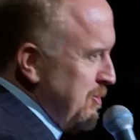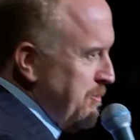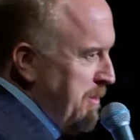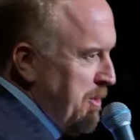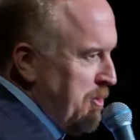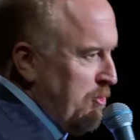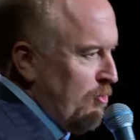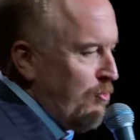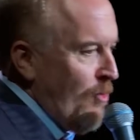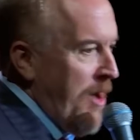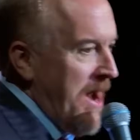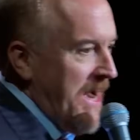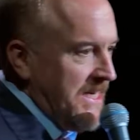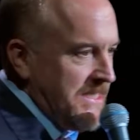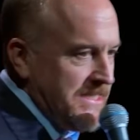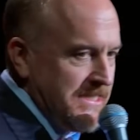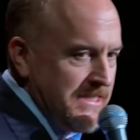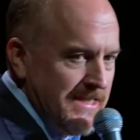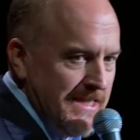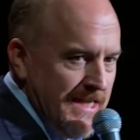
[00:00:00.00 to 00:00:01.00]
credits
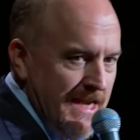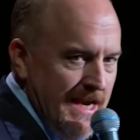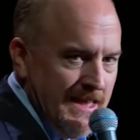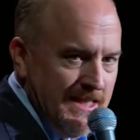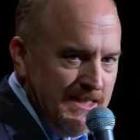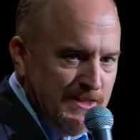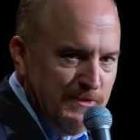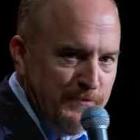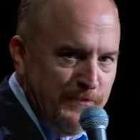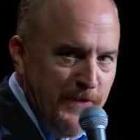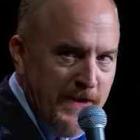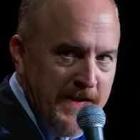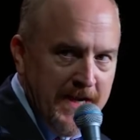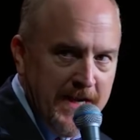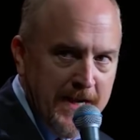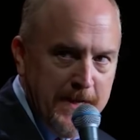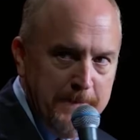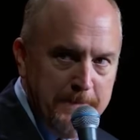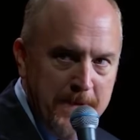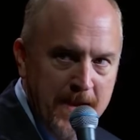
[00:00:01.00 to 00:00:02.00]
at the end of this fucking
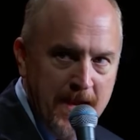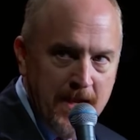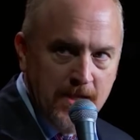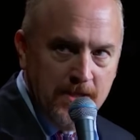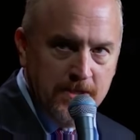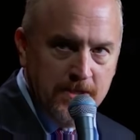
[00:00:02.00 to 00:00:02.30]
email.